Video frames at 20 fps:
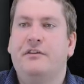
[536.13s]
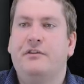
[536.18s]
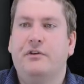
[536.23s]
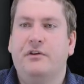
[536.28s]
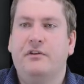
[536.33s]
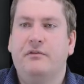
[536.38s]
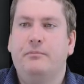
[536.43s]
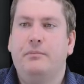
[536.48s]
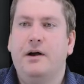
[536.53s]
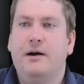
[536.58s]

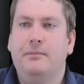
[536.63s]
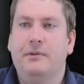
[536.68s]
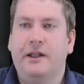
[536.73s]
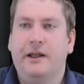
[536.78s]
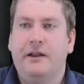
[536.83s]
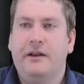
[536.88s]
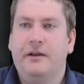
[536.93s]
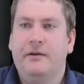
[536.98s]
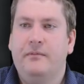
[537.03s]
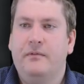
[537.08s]
sort of
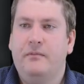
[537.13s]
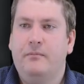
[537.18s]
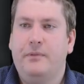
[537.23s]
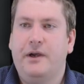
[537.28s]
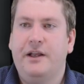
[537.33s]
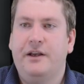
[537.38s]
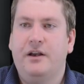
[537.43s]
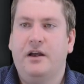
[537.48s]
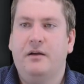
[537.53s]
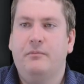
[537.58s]
public,
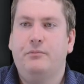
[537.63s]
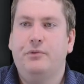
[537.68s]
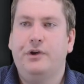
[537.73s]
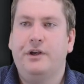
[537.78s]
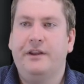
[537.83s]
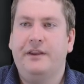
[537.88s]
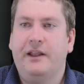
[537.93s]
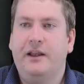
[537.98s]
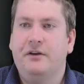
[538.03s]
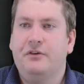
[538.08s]
by not
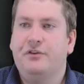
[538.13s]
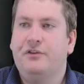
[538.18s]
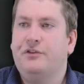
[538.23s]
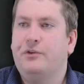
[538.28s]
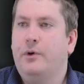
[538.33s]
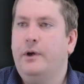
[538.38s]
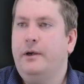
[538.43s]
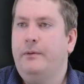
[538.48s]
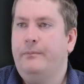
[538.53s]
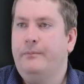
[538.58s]
putting the
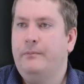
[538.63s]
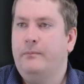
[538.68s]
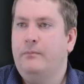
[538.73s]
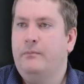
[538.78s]
underscore.